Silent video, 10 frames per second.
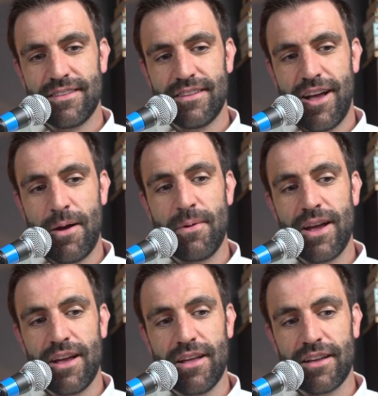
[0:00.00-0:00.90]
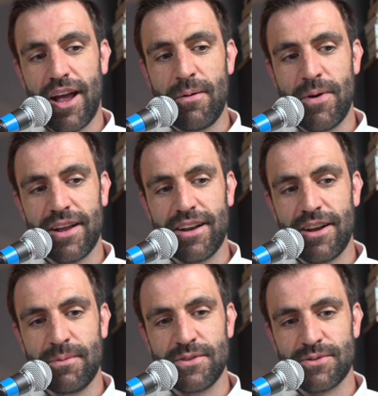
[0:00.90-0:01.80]
I might
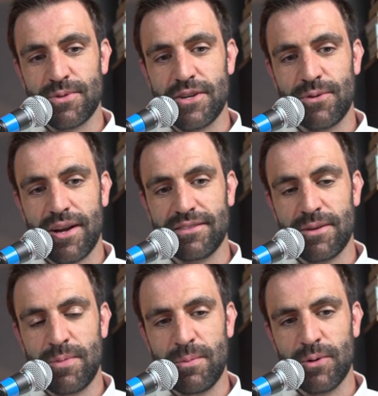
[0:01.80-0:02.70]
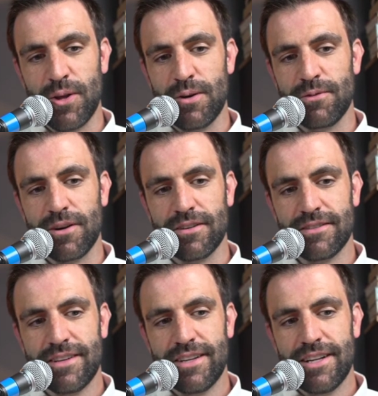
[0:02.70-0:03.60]
end up just redirecting people over
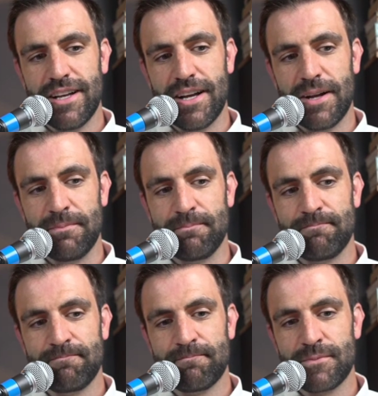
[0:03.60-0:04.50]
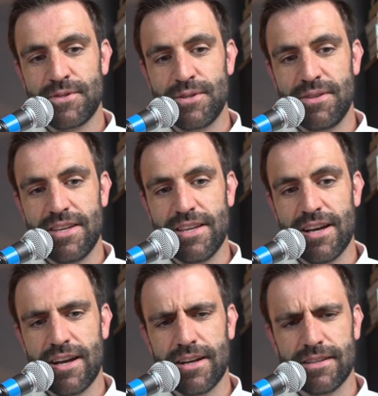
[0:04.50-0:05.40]
to
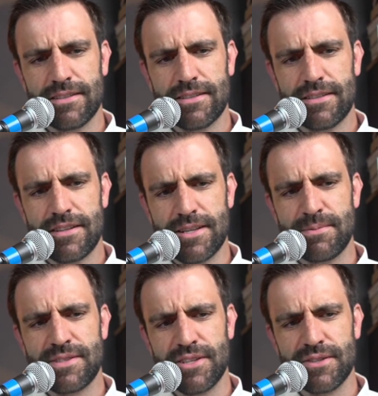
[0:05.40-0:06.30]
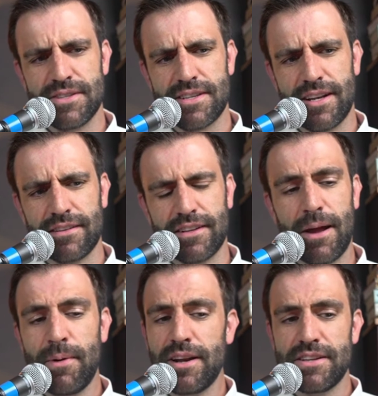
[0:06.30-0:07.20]
the because I'm still disconnected.
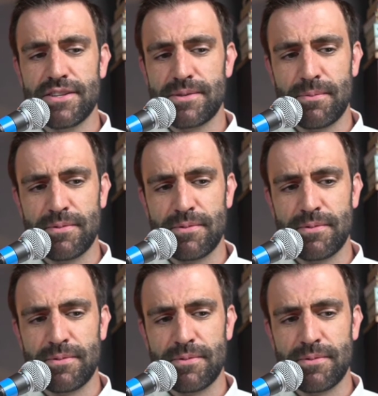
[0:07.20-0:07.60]
I might just